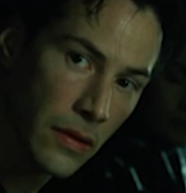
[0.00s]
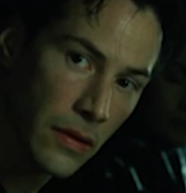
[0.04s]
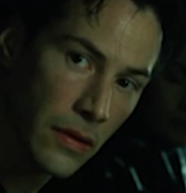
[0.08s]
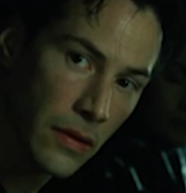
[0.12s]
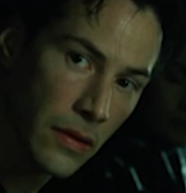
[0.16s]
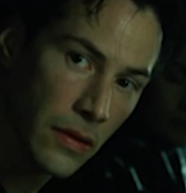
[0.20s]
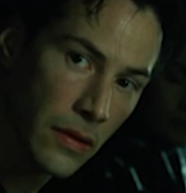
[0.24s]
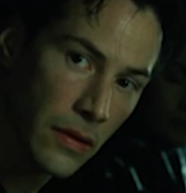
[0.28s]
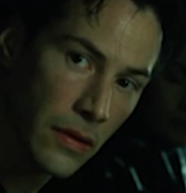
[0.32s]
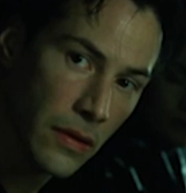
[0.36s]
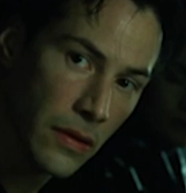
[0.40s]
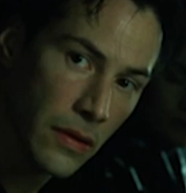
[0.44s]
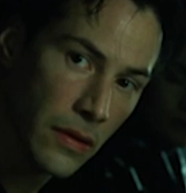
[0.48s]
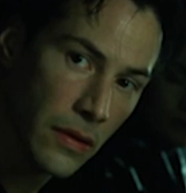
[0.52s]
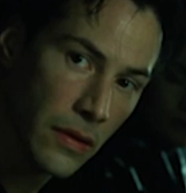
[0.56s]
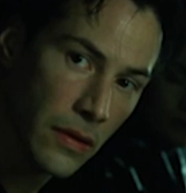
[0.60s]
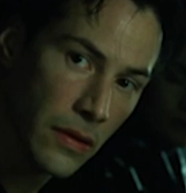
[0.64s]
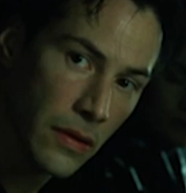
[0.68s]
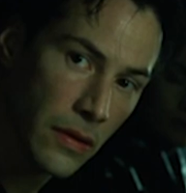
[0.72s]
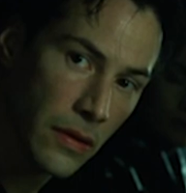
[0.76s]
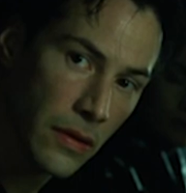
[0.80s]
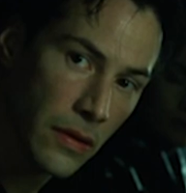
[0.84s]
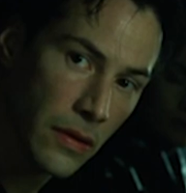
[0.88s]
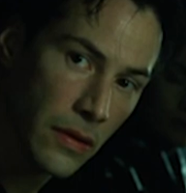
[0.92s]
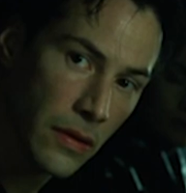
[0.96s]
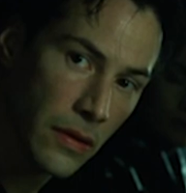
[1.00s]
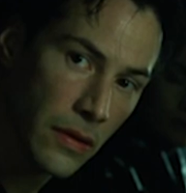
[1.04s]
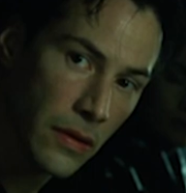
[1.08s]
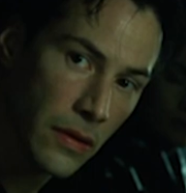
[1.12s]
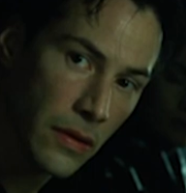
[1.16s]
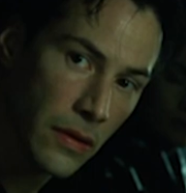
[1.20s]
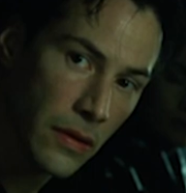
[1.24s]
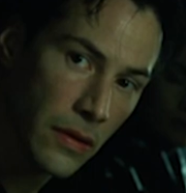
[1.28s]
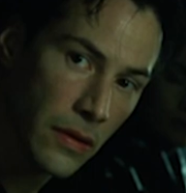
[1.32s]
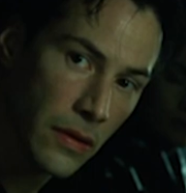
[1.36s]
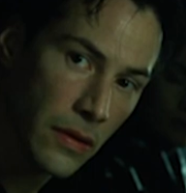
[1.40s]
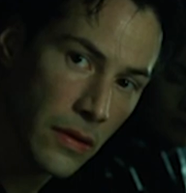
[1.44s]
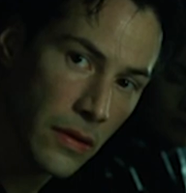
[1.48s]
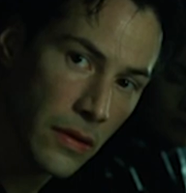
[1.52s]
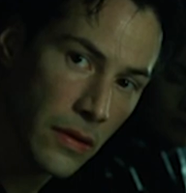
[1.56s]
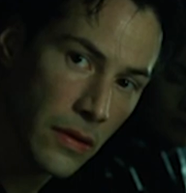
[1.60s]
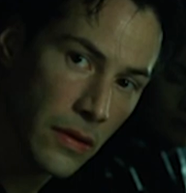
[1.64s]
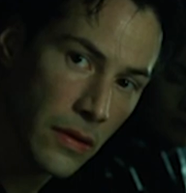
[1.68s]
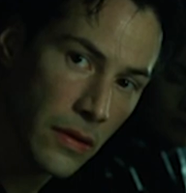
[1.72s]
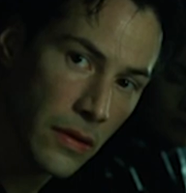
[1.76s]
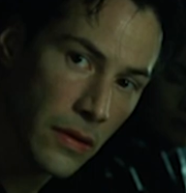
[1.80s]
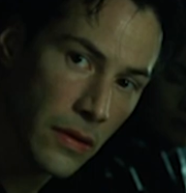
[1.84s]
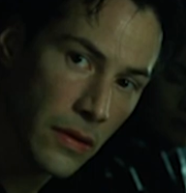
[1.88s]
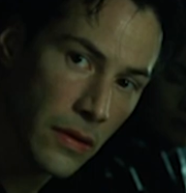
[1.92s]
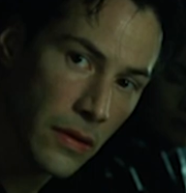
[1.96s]

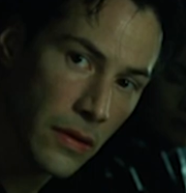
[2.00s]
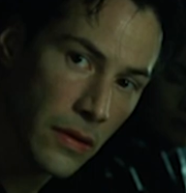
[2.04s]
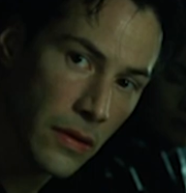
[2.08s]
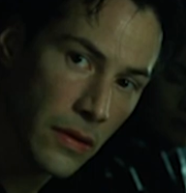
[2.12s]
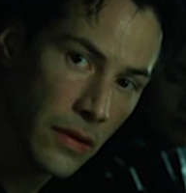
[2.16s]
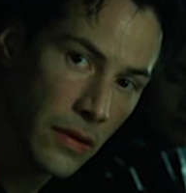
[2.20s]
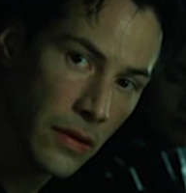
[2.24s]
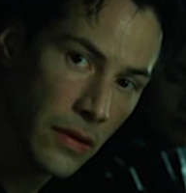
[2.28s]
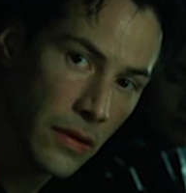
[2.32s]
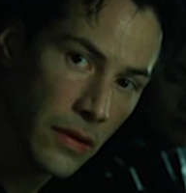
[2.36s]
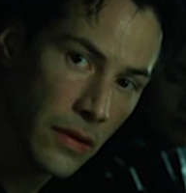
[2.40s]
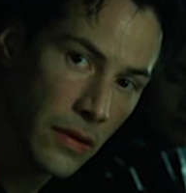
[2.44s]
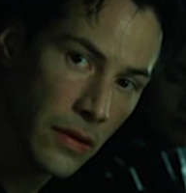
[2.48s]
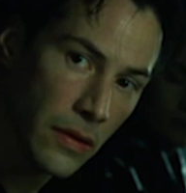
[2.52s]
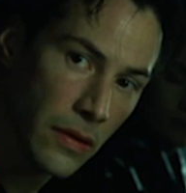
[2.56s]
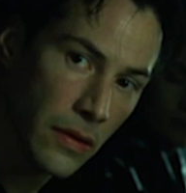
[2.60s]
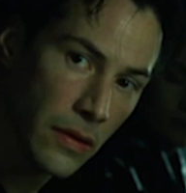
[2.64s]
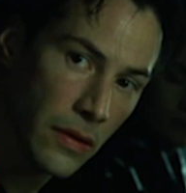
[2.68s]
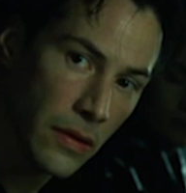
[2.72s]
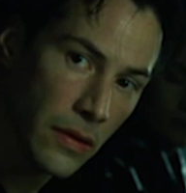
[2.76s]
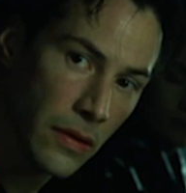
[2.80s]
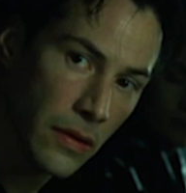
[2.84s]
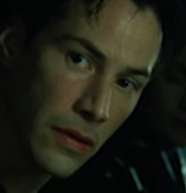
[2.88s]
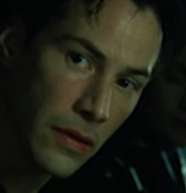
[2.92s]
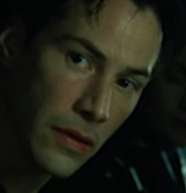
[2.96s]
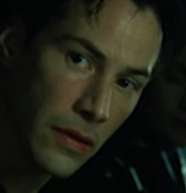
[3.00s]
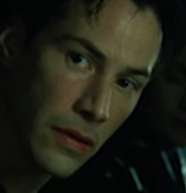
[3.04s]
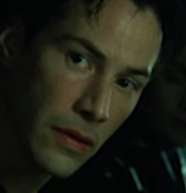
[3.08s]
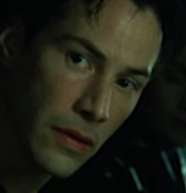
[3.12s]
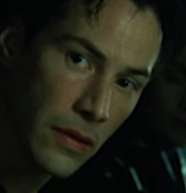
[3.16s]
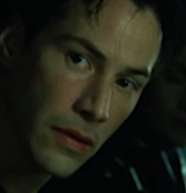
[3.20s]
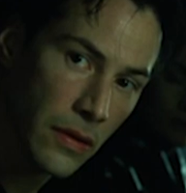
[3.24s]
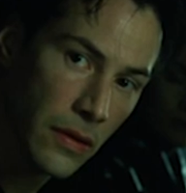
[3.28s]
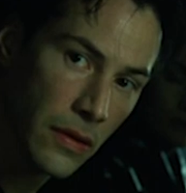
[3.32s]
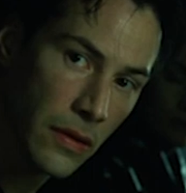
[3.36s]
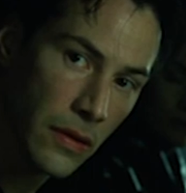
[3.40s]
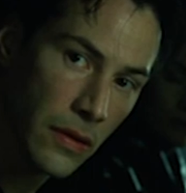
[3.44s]
(no lip movement)